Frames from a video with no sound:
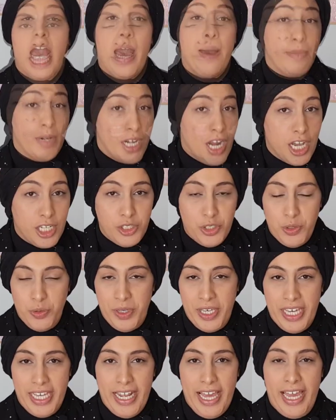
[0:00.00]
I'm not
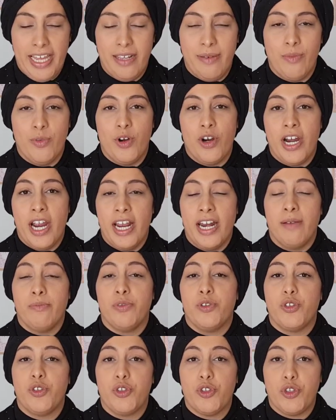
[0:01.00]
doing it anymore, and I'm
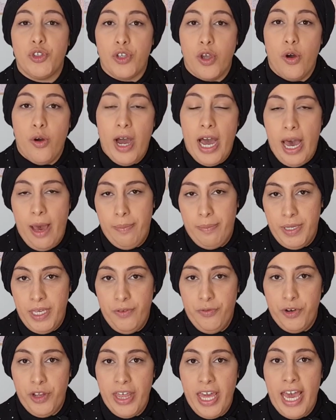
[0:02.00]
so happy
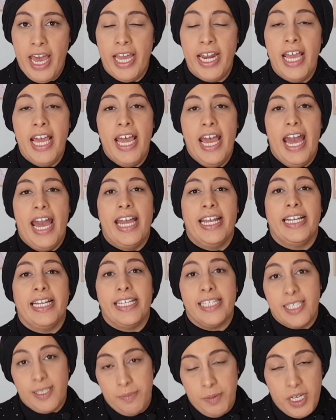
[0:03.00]
for that. And
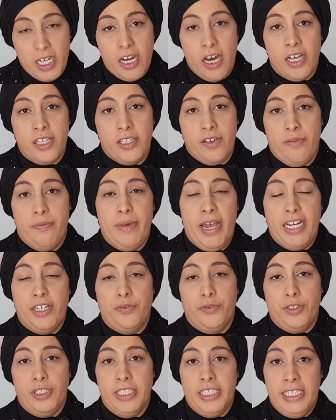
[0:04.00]
it's because of
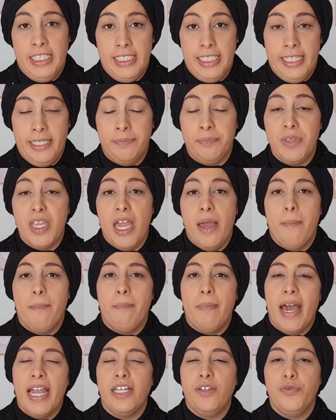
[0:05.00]
mindful eating.
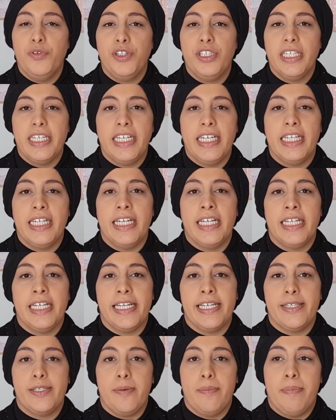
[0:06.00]
Mindful eating
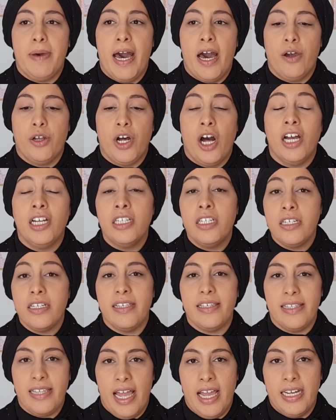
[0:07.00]
is about
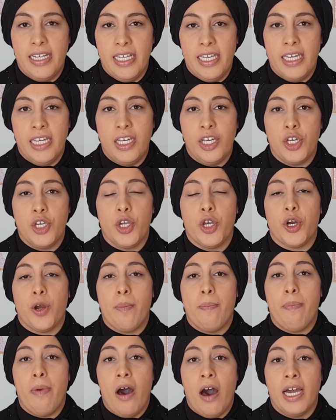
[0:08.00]
understanding
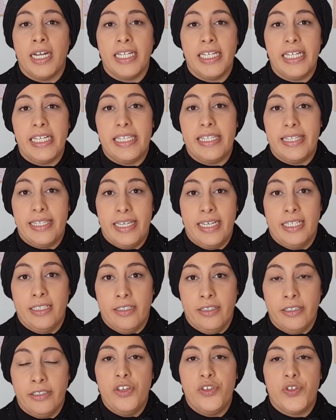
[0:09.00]
your body's
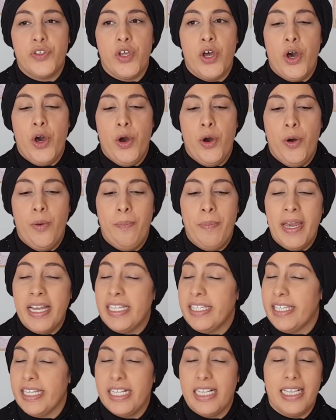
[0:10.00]
signal. So
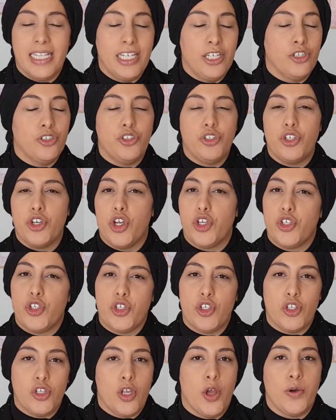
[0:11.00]
basically, you
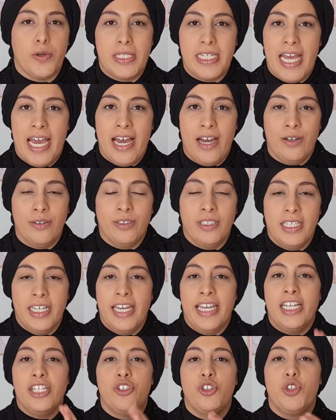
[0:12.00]
just slow down,
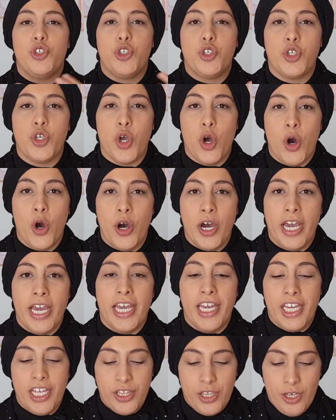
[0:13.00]

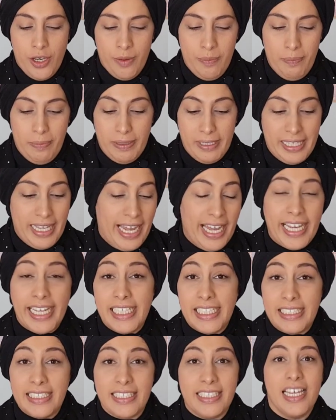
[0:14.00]
enjoy the
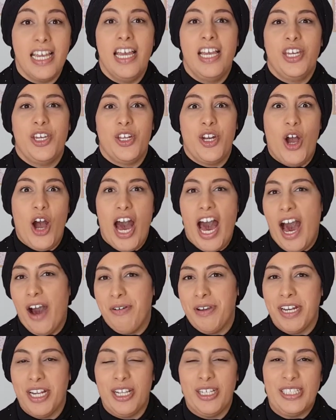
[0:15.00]
plate.
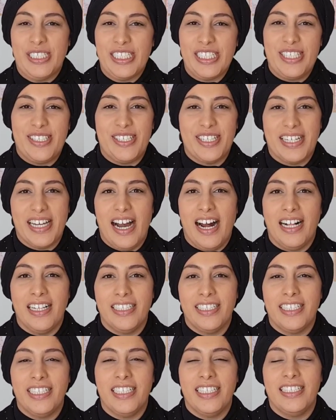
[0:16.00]
How it looks, the
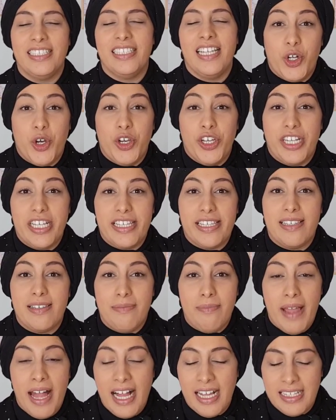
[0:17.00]
colors, enjoy the
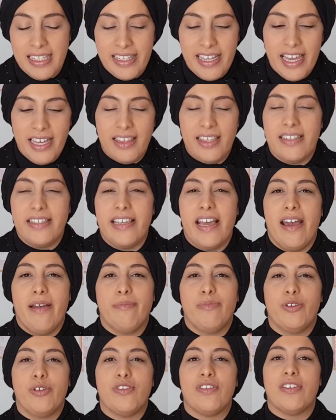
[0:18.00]
smell. Take the
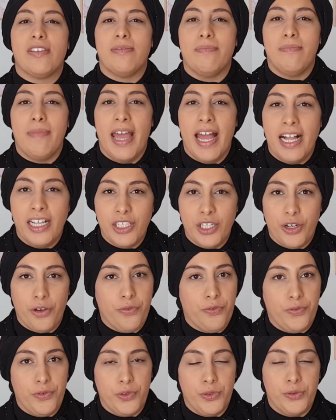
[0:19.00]
time to smell your
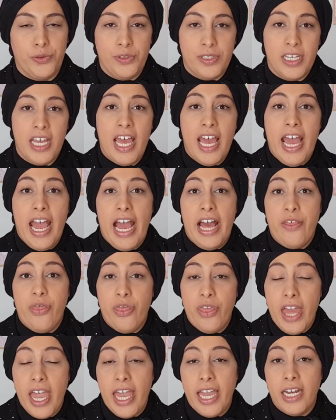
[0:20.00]
food,
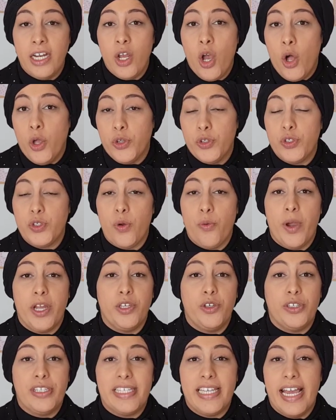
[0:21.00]
and then also when
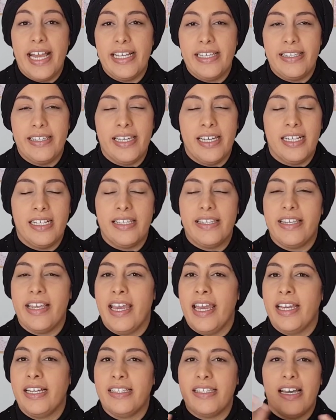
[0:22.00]
you taste it,
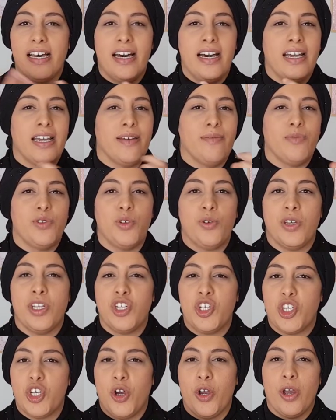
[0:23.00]
take time to
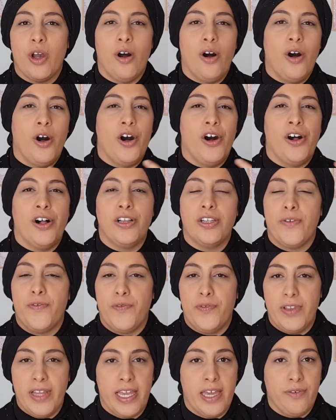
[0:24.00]
enjoy all the
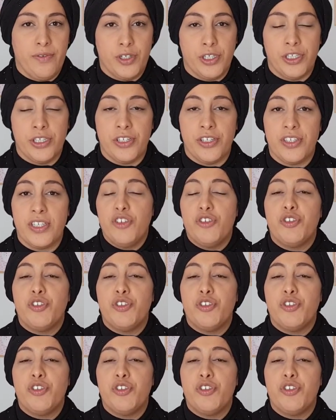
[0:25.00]
flavors.